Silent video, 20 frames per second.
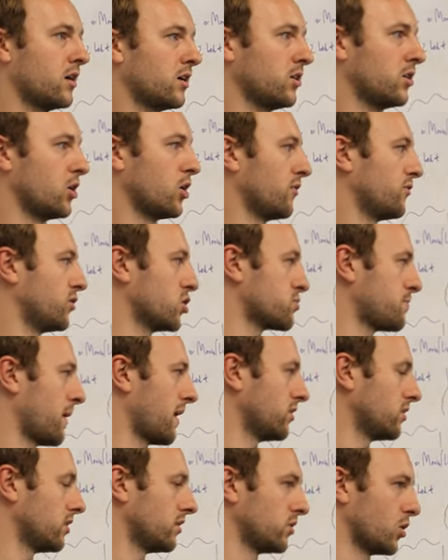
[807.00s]
you know, if you're
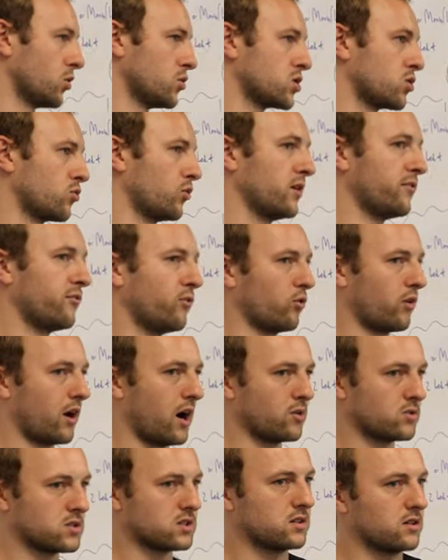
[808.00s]
spending those 3-4
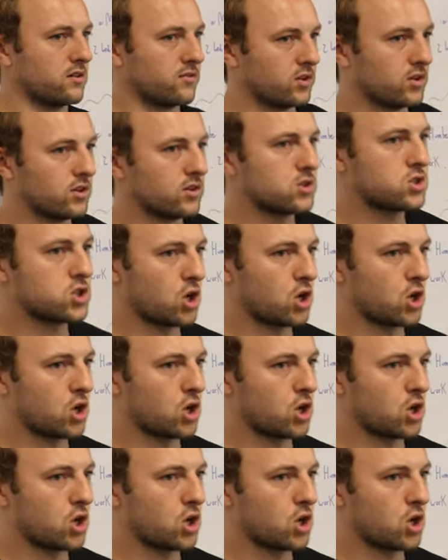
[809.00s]
hours together,